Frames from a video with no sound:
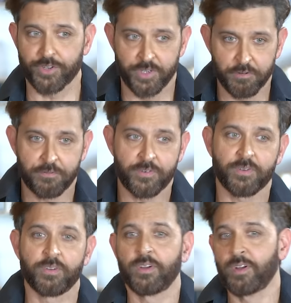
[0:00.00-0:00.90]
a gift.
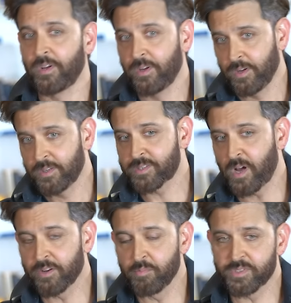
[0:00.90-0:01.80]

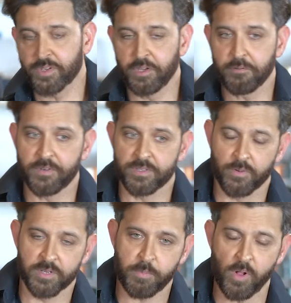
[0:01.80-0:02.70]
Stardom is a gift. It's a
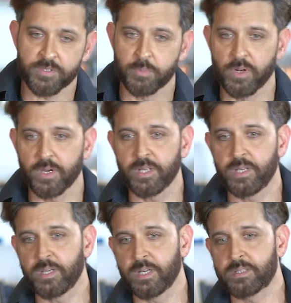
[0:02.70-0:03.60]

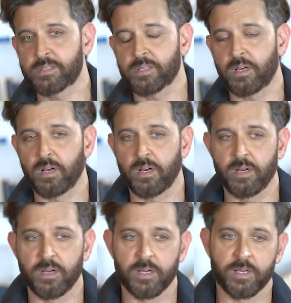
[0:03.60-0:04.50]
responsibility. It's
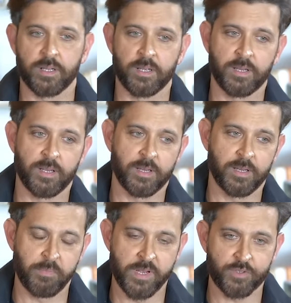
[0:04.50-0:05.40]

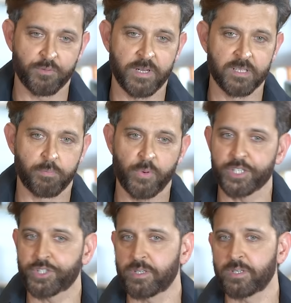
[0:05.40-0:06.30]
it makes you feel the
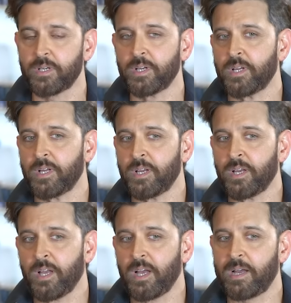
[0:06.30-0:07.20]
pressure,
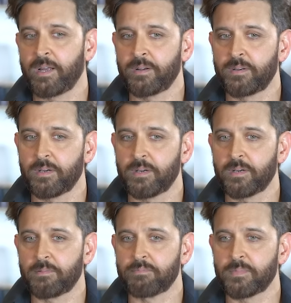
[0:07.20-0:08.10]
and
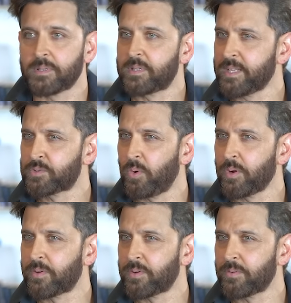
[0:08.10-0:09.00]
that's
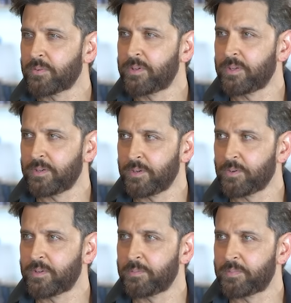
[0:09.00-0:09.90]
what, you
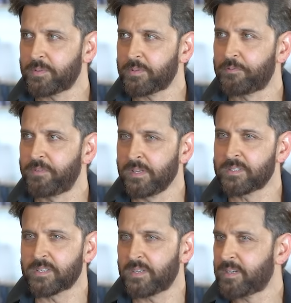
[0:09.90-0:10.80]
know,
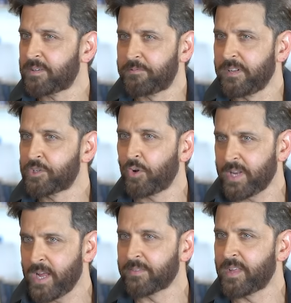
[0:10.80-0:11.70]
fills your
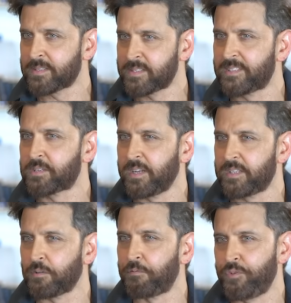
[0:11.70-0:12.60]
tank. That's
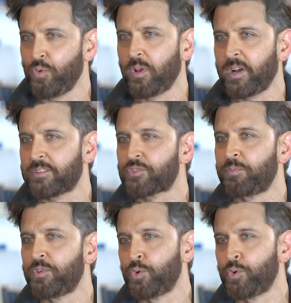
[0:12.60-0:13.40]
it's a fuel, and it's to be